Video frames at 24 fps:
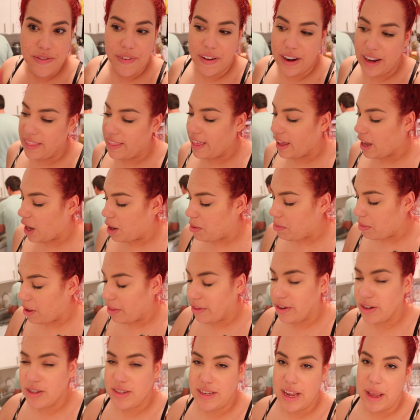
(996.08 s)
Funny, like on
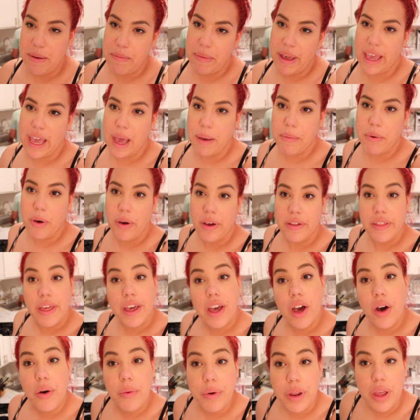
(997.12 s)
Mother's Day, Mike kept going
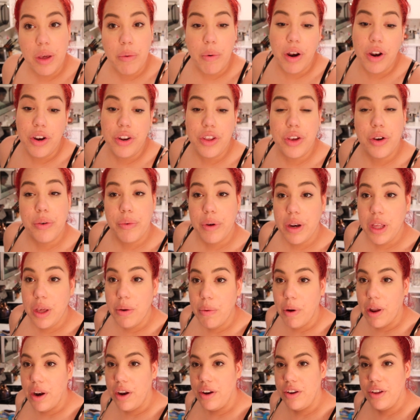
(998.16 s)
like, oh, what do you want to do? What do you
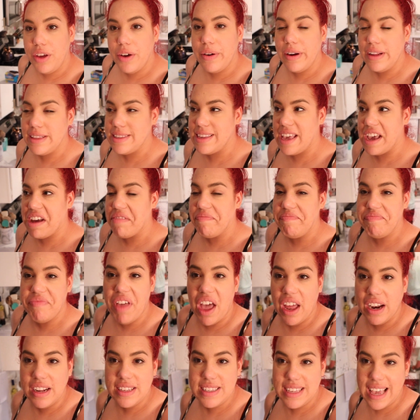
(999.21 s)
want to do? And it's like,
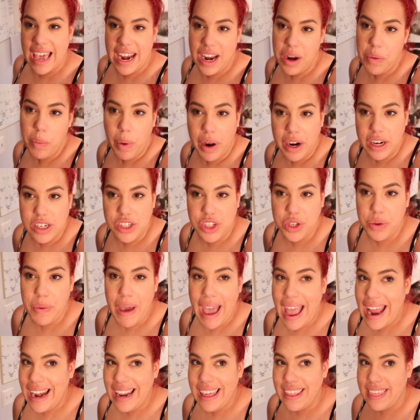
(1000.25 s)
honestly, I didn't want to do
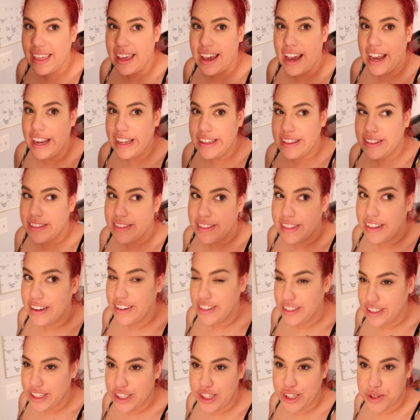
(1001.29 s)
anything. I
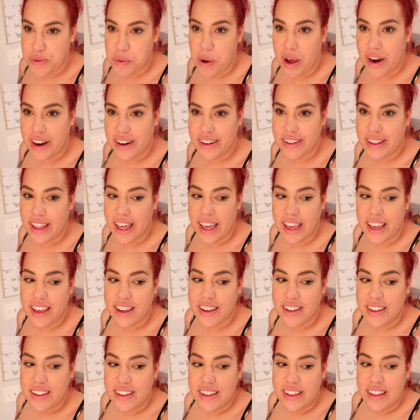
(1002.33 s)
literally just wanted to, like,
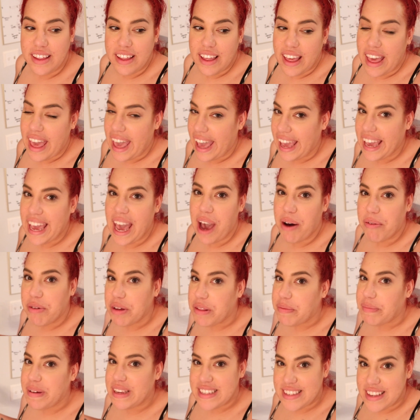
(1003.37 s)
hang out
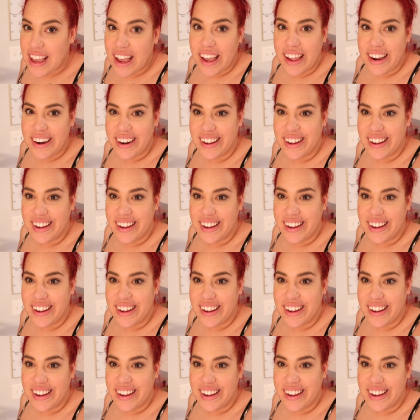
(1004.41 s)
with my son.